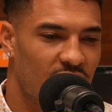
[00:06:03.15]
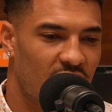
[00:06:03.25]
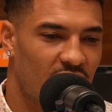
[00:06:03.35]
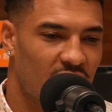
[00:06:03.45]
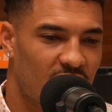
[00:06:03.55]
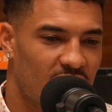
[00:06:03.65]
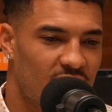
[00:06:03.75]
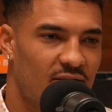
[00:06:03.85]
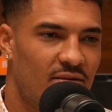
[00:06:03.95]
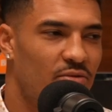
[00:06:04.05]
like
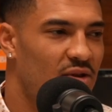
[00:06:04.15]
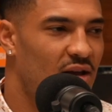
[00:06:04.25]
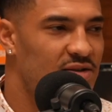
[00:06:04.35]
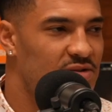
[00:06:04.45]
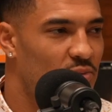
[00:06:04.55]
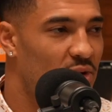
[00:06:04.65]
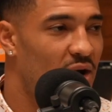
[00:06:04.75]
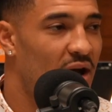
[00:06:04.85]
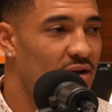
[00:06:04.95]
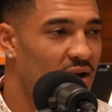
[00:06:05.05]
realize
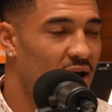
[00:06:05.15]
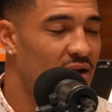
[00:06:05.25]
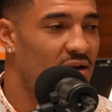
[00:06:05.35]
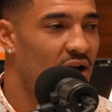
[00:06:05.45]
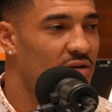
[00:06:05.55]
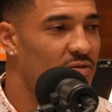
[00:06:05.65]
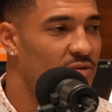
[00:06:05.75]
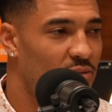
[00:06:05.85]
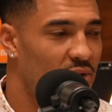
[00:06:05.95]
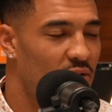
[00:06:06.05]
where I had gotten
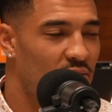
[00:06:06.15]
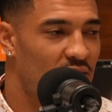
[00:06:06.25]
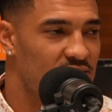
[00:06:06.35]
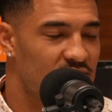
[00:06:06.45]
from where I was,